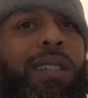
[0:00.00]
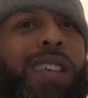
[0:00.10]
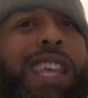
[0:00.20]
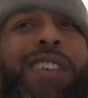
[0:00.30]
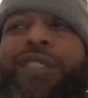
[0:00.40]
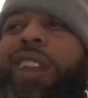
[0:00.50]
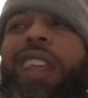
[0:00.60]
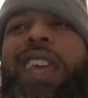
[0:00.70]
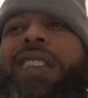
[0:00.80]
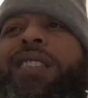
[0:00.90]
Even
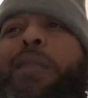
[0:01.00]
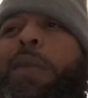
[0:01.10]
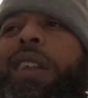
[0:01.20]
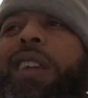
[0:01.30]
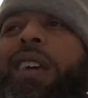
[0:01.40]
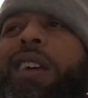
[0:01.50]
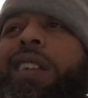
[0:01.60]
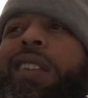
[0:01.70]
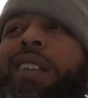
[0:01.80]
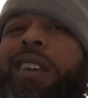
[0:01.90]
look at some of
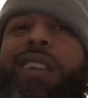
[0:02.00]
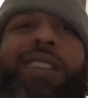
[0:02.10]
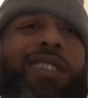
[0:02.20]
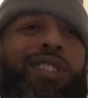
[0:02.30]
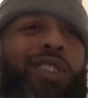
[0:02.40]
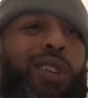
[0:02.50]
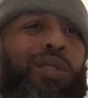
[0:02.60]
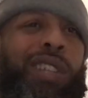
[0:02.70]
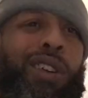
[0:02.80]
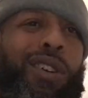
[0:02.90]
the shows
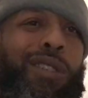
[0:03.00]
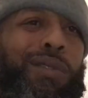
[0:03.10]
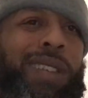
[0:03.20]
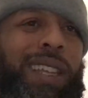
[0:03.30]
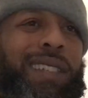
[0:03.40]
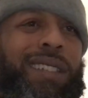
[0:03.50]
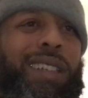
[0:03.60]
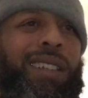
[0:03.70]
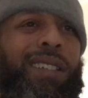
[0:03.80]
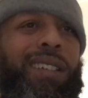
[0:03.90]
that are on Disney,
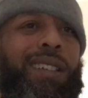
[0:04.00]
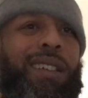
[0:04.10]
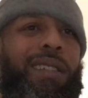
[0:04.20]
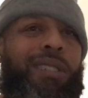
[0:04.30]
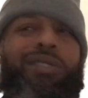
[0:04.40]
on